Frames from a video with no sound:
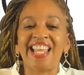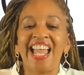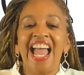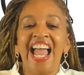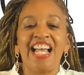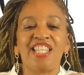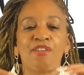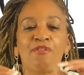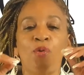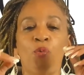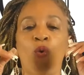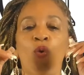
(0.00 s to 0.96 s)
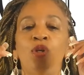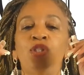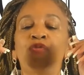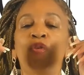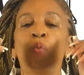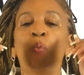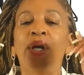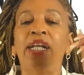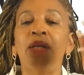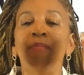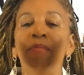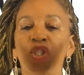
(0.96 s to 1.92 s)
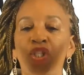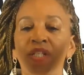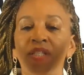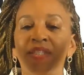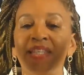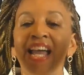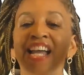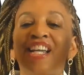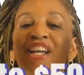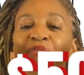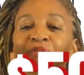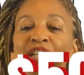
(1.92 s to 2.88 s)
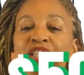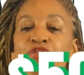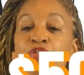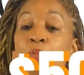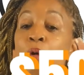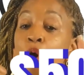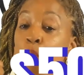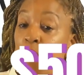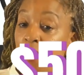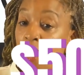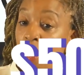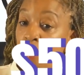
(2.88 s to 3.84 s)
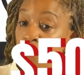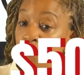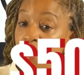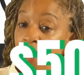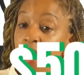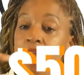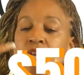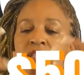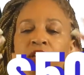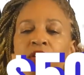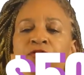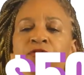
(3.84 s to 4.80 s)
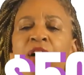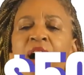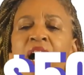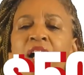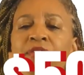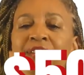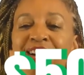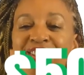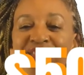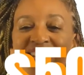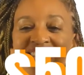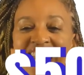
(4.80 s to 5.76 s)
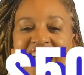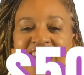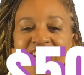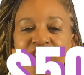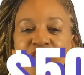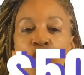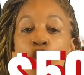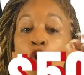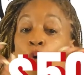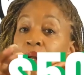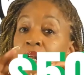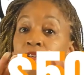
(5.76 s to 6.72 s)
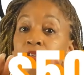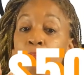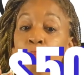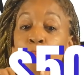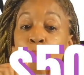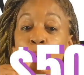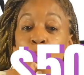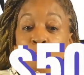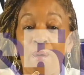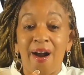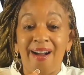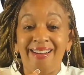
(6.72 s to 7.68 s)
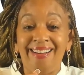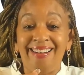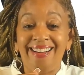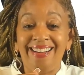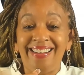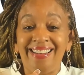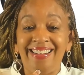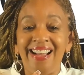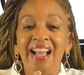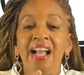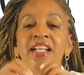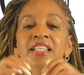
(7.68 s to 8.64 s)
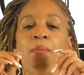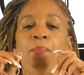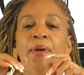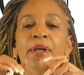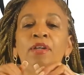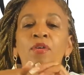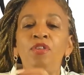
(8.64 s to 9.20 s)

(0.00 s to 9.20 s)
as the rewards for winning missions can range from $100 to $500 or even more. Depending on the